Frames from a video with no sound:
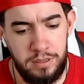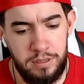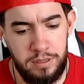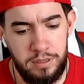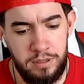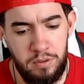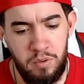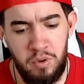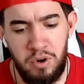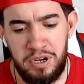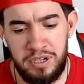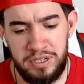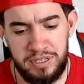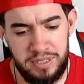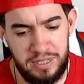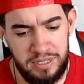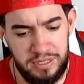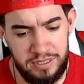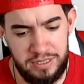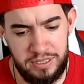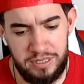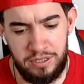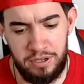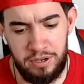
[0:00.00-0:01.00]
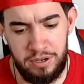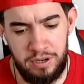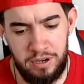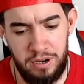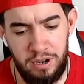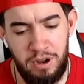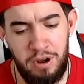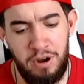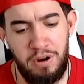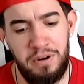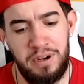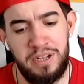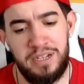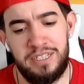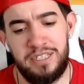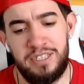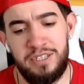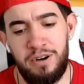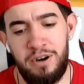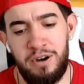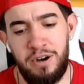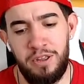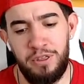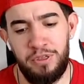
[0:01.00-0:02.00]
What is this? Third? Oh, it is
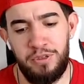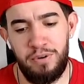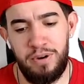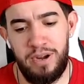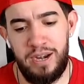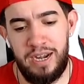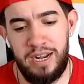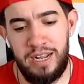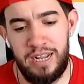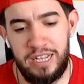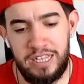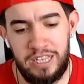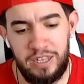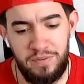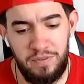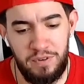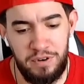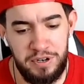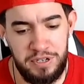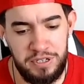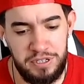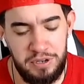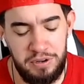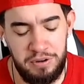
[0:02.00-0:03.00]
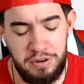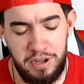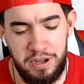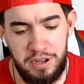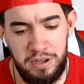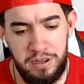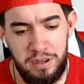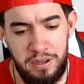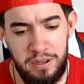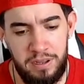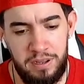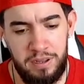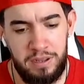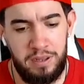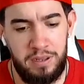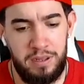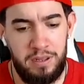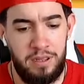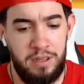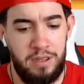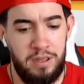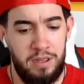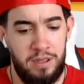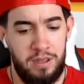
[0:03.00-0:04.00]
3rd and 3. He didn't get the first. Okay.
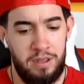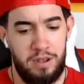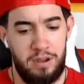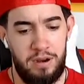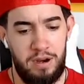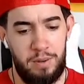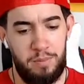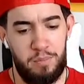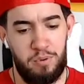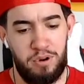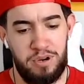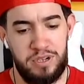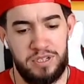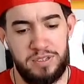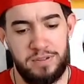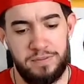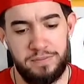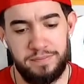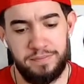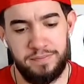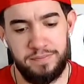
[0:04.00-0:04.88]
All right, boys.